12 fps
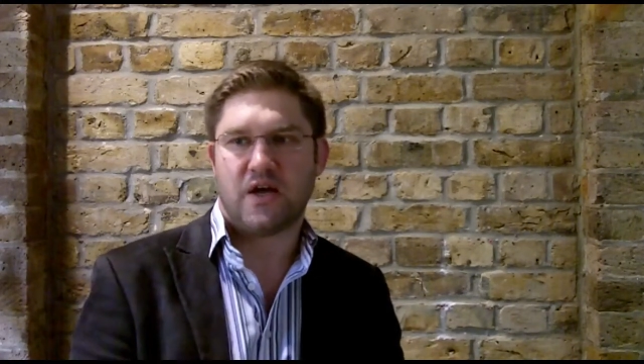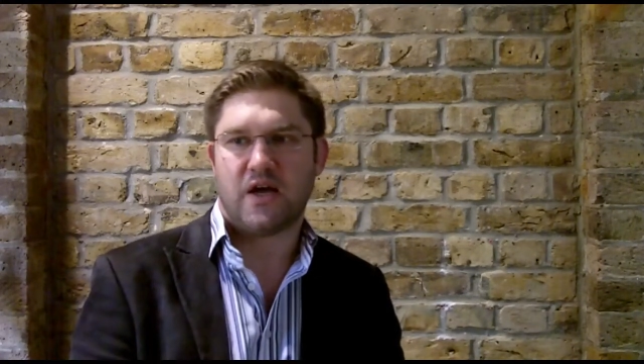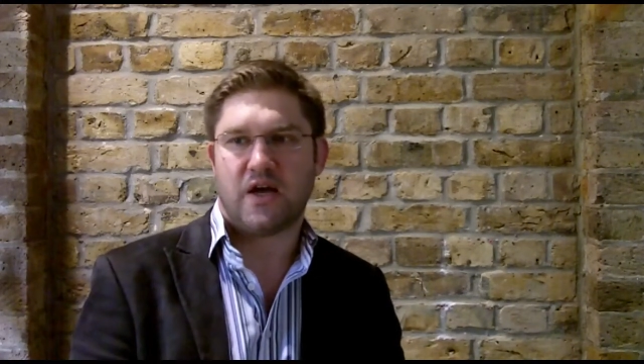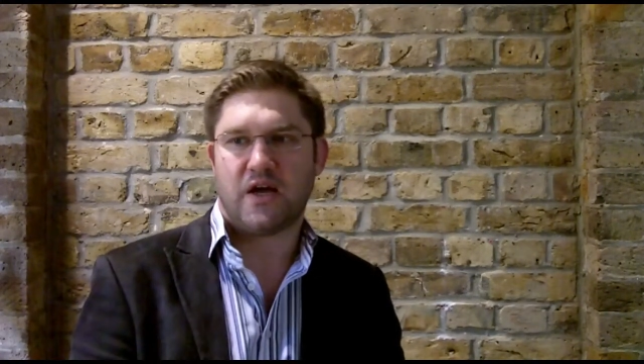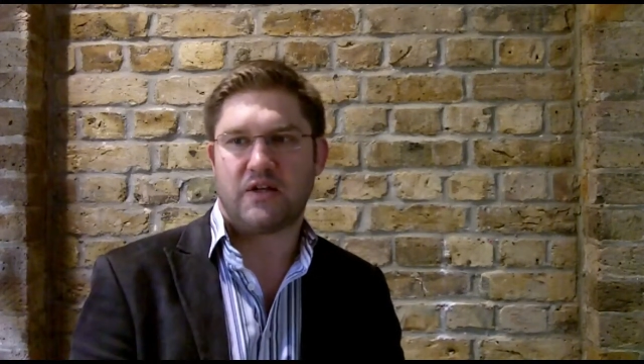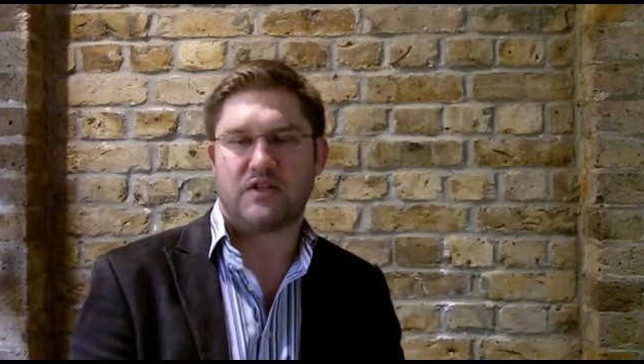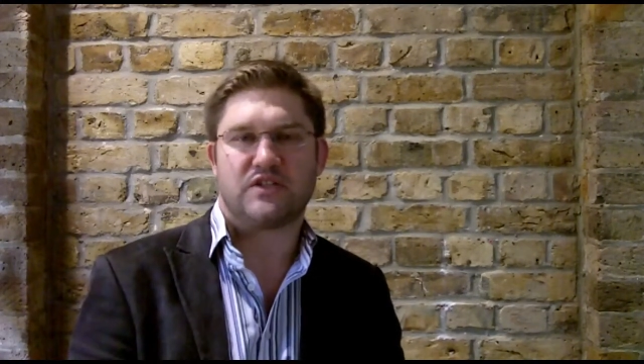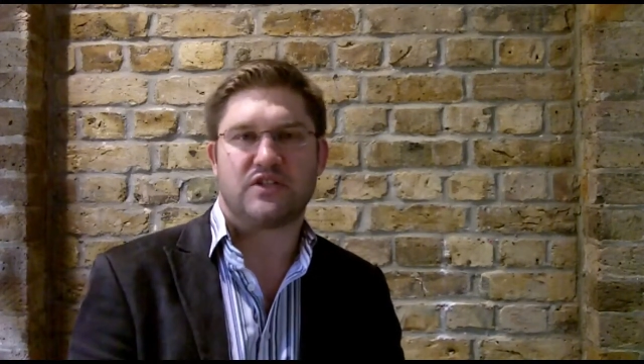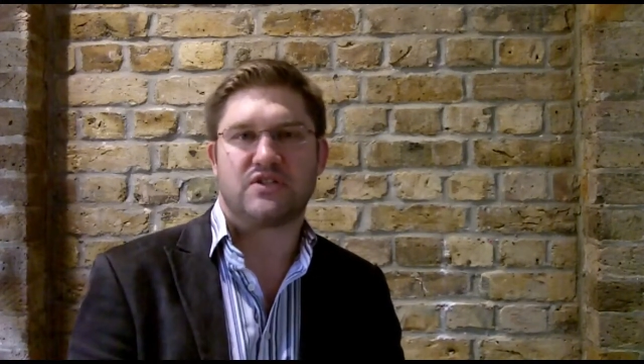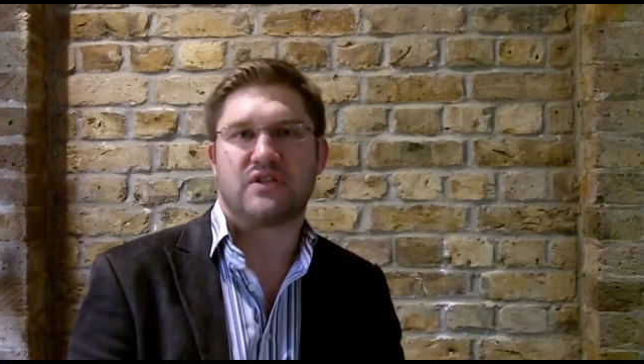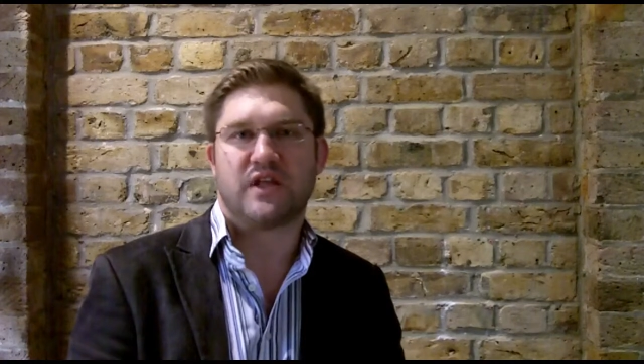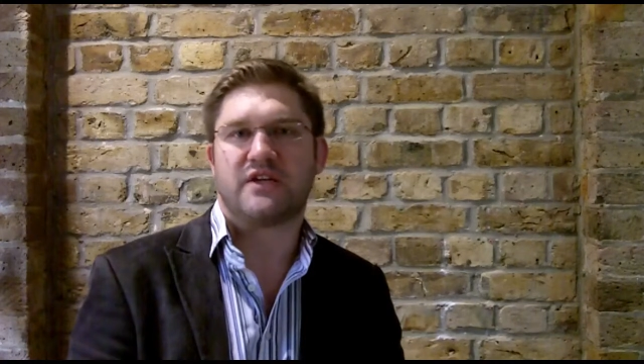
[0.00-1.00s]

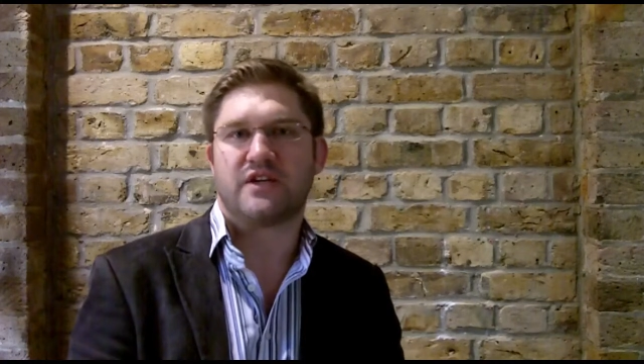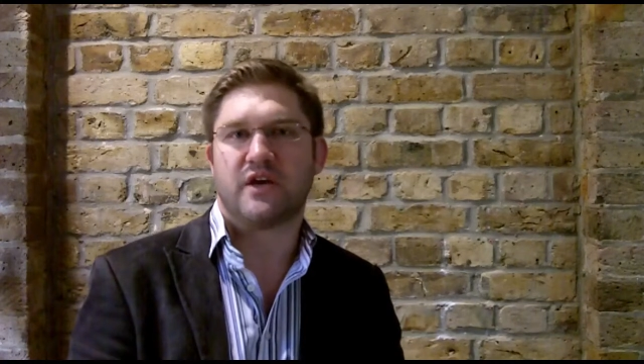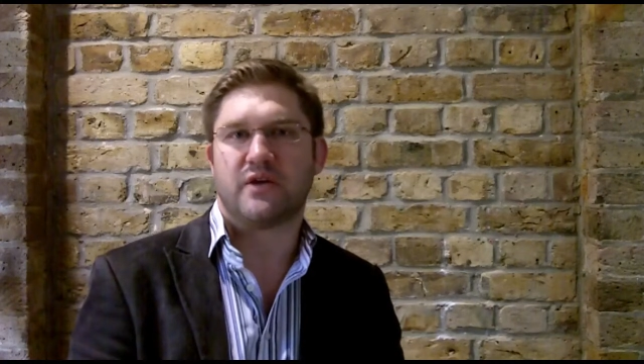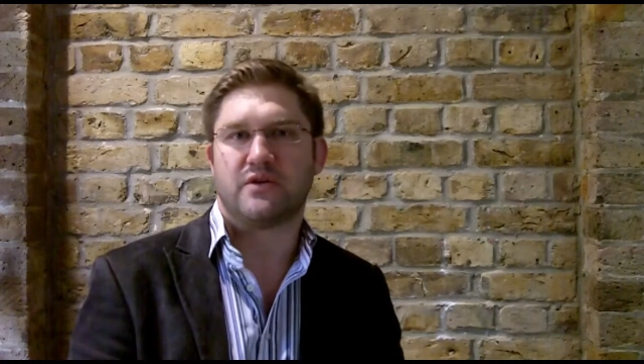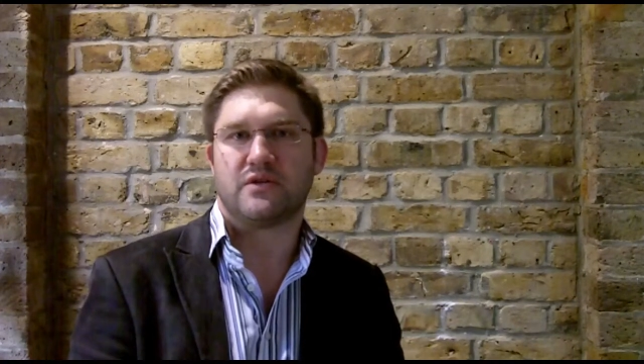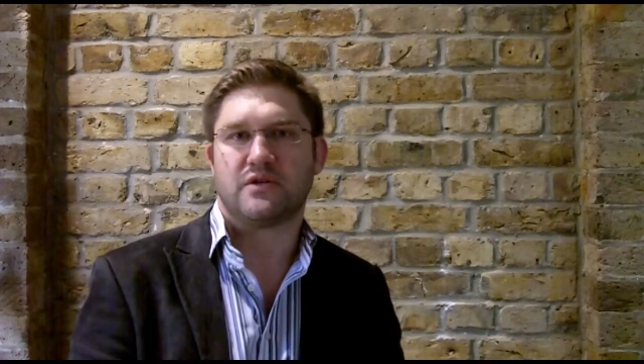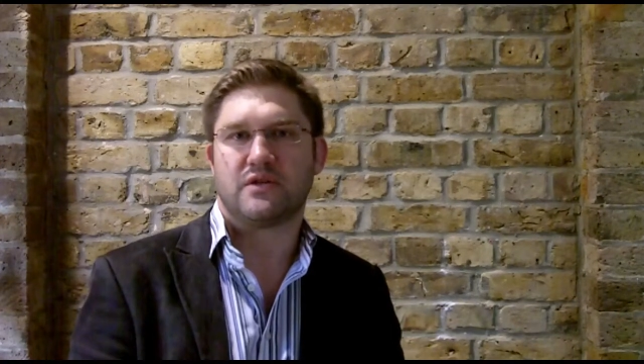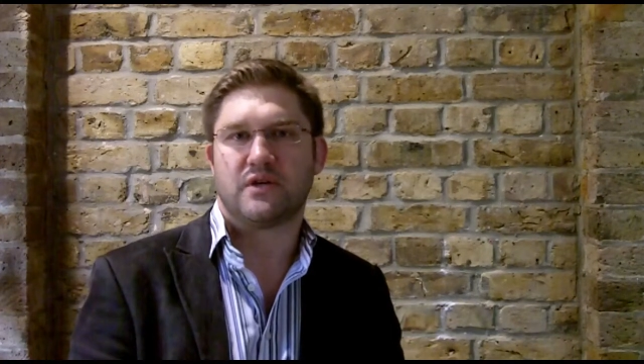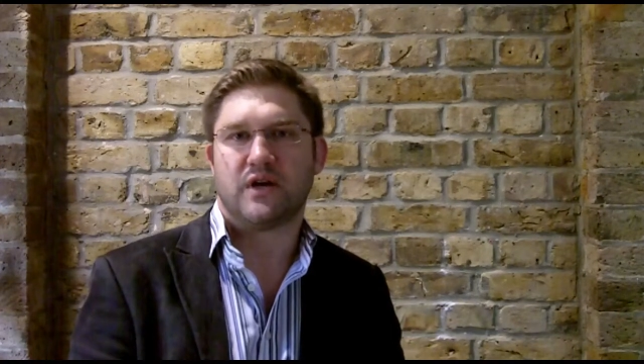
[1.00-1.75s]
decisions that they chose?